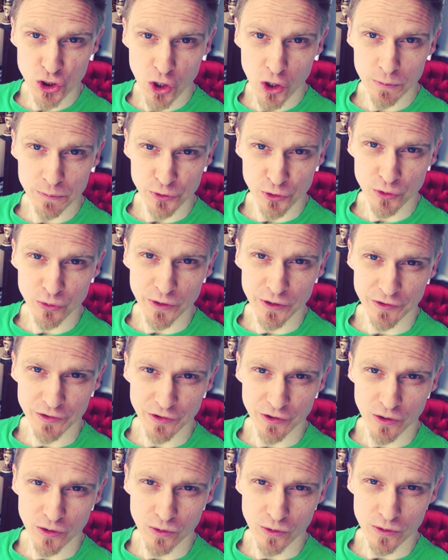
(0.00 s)
job doing
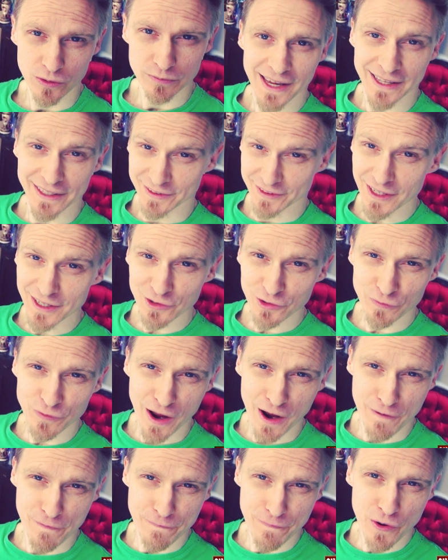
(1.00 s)
so. And that's
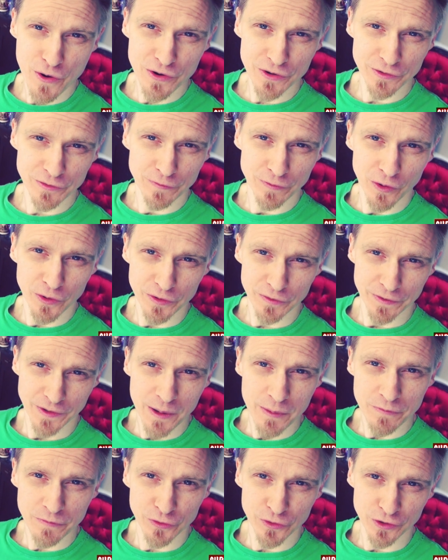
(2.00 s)
why I first thought of
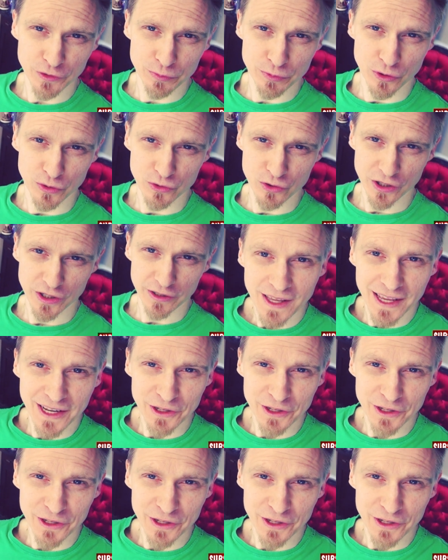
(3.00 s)
him for this project.